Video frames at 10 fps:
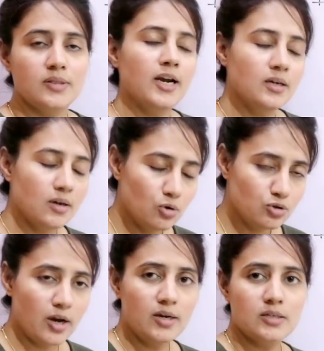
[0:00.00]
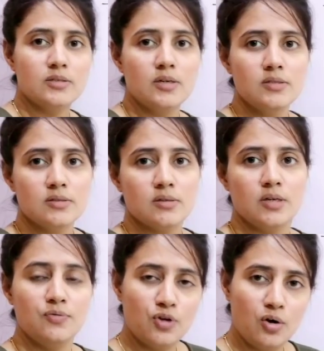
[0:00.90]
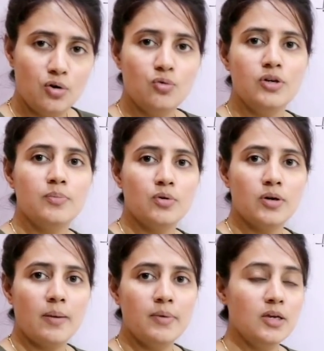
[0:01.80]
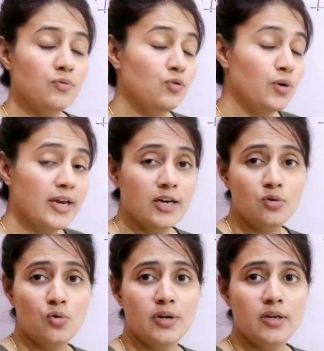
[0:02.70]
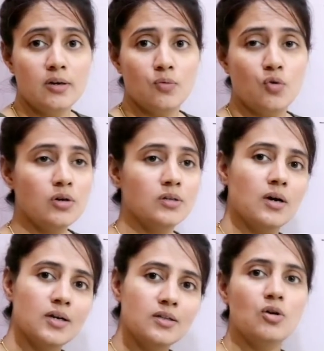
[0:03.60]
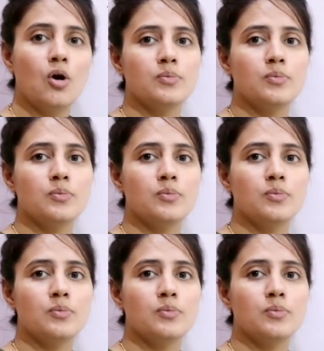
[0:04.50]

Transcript: That also I'll discuss. If you are not good in programming, if you hate coding, what are the other